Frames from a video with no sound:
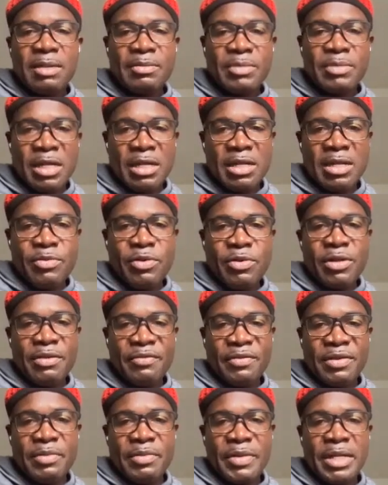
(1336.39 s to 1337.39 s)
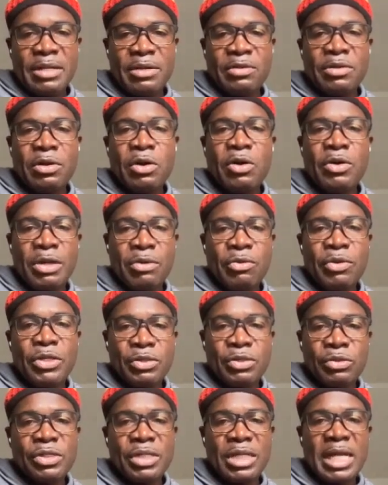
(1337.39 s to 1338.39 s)
I'm talking about the female now, how they were
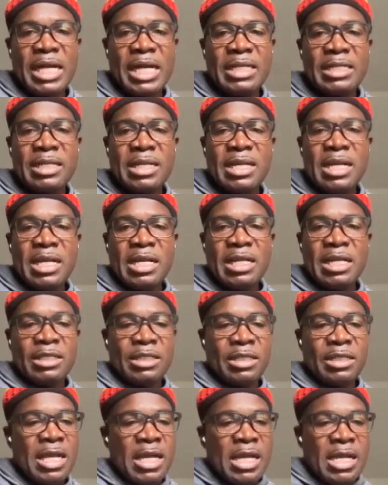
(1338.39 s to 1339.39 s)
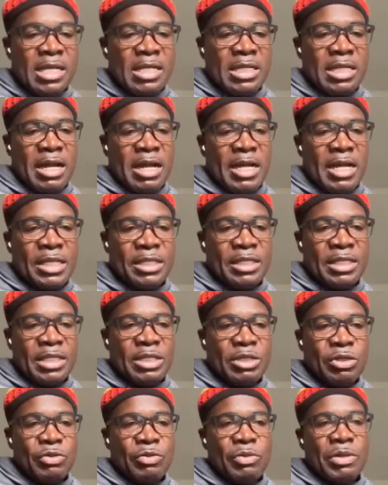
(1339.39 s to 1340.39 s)
socialized. Because there are
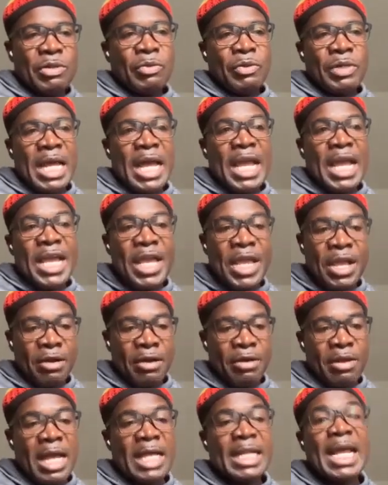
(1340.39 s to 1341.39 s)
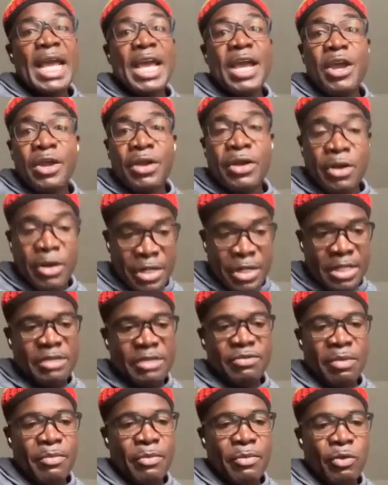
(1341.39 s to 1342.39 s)
instances when I hear, and I heard
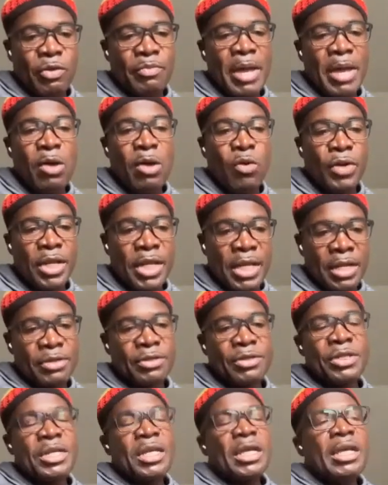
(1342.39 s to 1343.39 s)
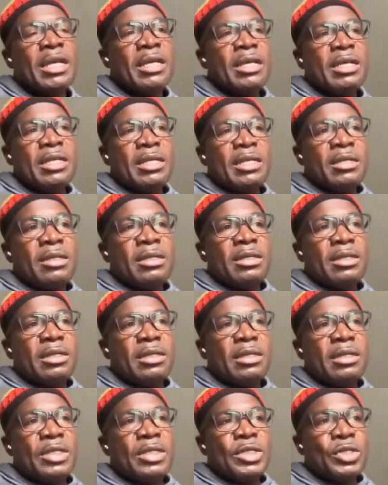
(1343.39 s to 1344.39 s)
this with my own ears,
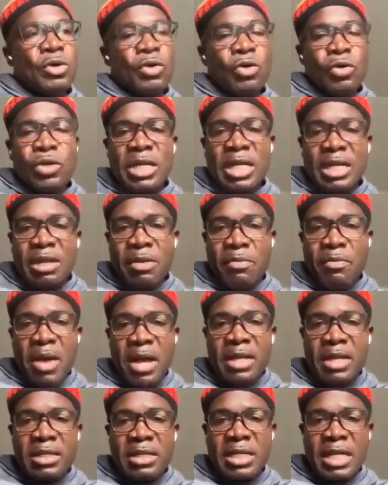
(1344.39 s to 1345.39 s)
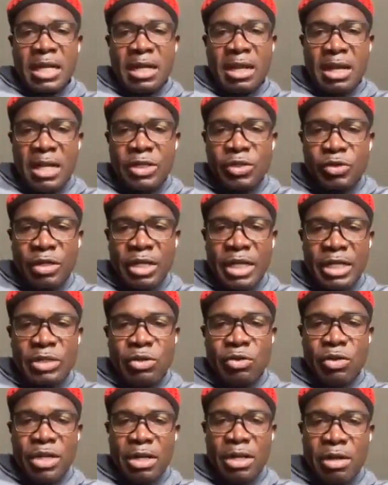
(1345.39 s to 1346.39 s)
don't let the man take control of you,
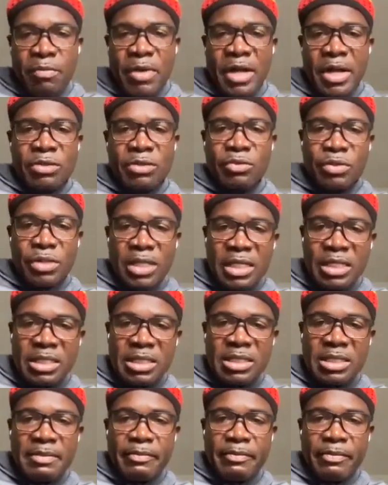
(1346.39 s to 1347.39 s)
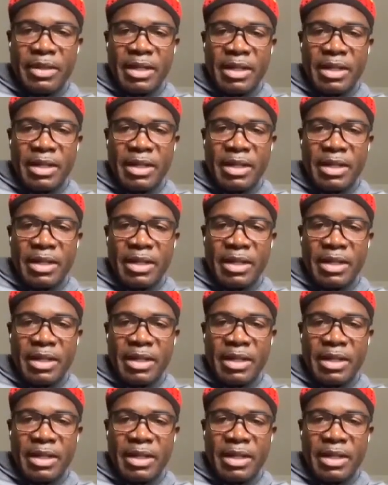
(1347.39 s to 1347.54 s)
don't let the man do this.